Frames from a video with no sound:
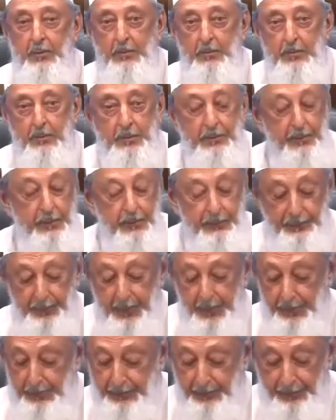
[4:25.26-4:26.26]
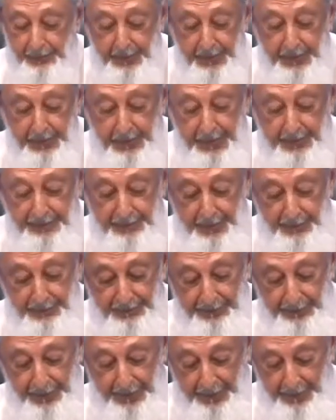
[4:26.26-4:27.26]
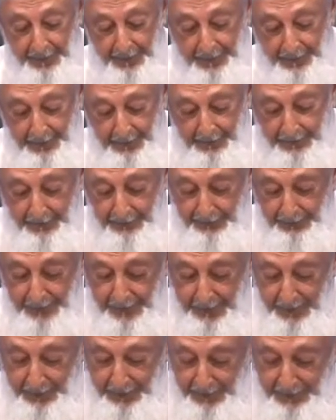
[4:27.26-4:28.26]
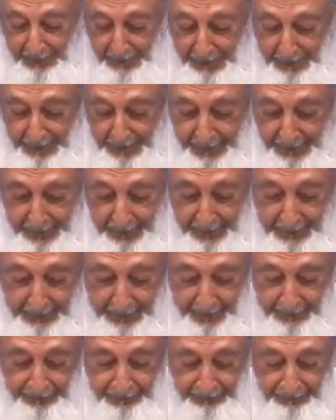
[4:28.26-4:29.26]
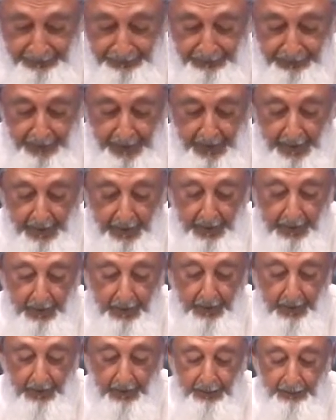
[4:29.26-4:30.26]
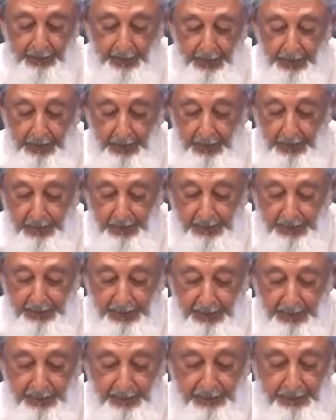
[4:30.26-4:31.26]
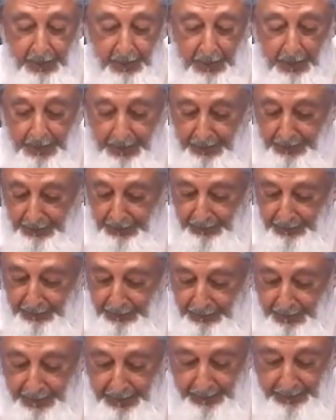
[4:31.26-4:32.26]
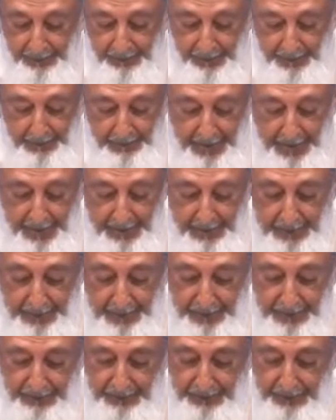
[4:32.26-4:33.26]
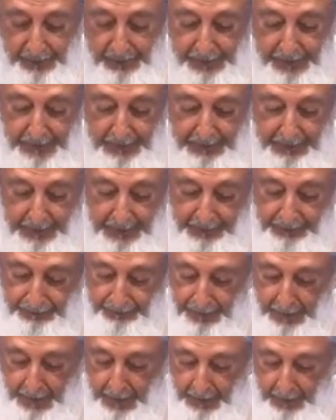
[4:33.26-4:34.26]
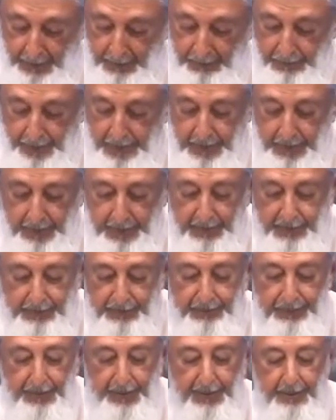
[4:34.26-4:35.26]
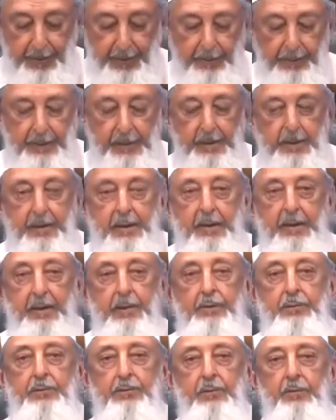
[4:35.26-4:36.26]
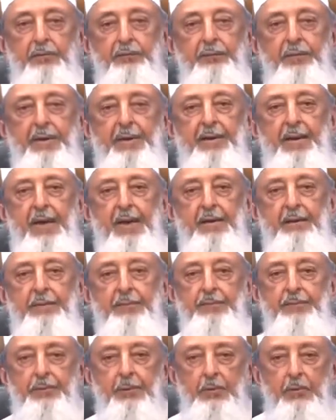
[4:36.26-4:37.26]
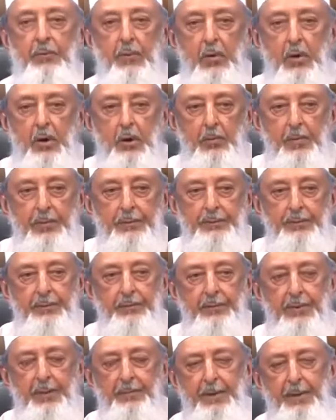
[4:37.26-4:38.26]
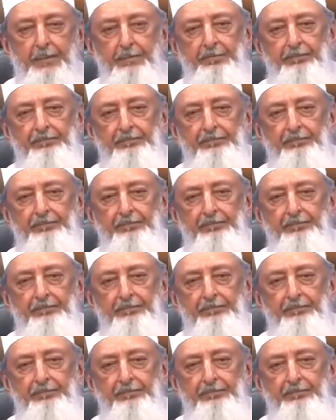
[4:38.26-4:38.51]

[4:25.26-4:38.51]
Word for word: But these fellows are very clever, very, very clever. The Federal Reserve mm, mm, Bank is created because they need to finance the war which is coming.